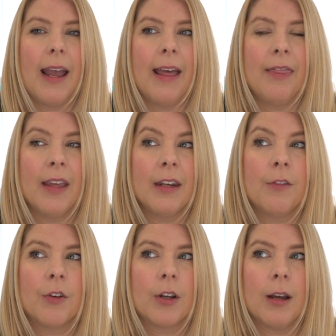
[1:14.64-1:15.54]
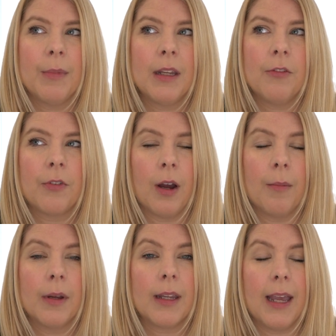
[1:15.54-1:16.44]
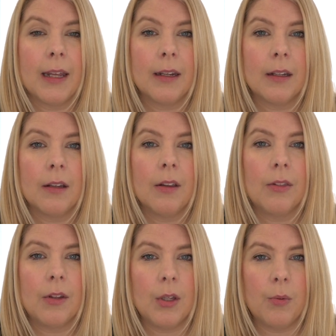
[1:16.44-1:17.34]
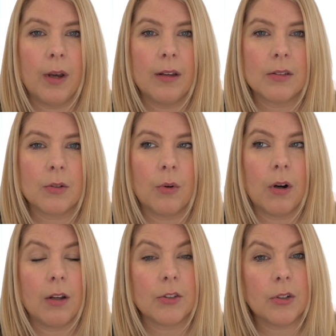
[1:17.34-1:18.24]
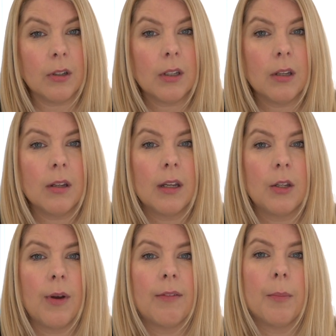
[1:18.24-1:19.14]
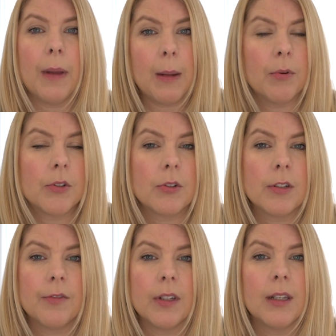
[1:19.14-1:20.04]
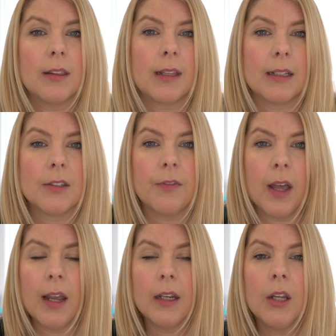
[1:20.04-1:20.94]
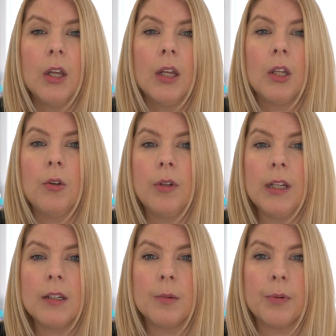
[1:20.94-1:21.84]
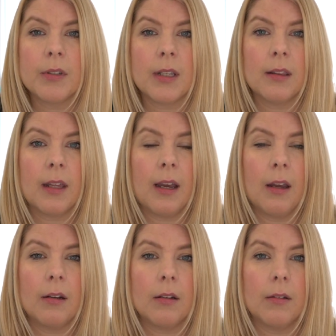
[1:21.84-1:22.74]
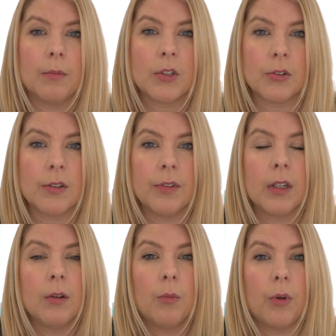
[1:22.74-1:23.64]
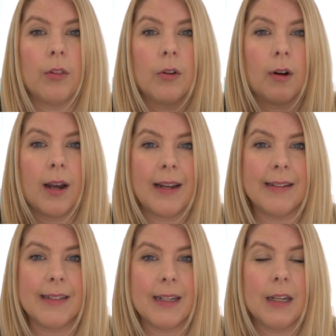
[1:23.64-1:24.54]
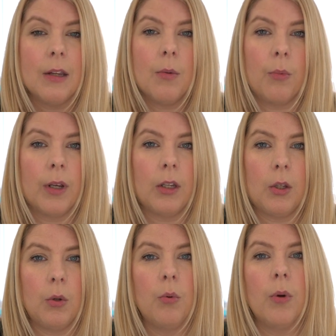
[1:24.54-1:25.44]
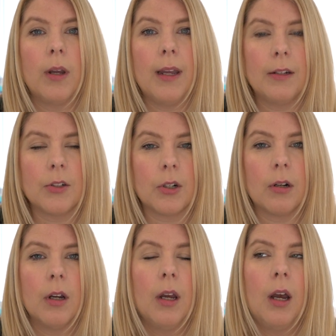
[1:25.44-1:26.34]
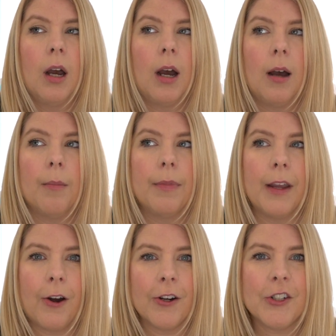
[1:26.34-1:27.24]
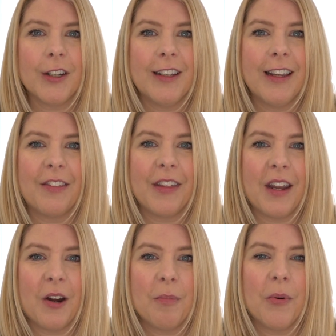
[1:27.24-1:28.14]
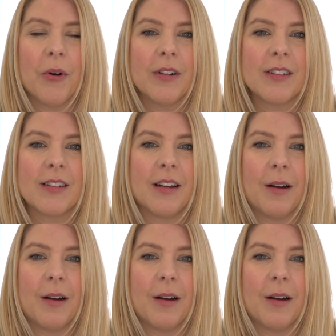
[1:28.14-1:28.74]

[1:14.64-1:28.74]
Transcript: And then if you're coming from Canada, the US, or Australia, and you have a paper certificate, that's fine. You need to present that certificate with your ID when you enter. They are checking at the airport.